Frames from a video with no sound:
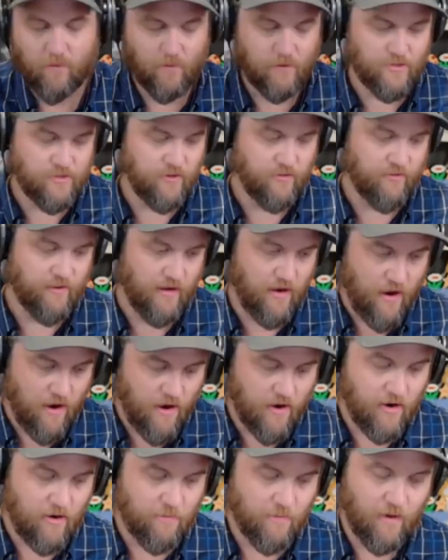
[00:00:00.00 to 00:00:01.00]
which is an
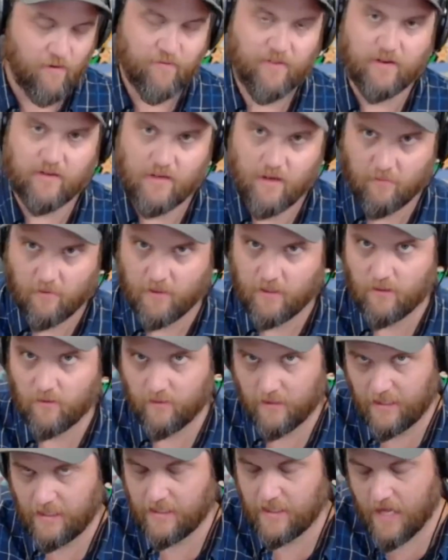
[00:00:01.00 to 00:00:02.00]
arm of the
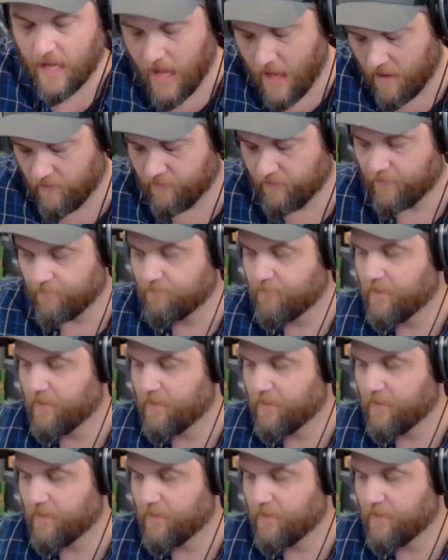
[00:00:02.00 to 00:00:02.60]
WEF,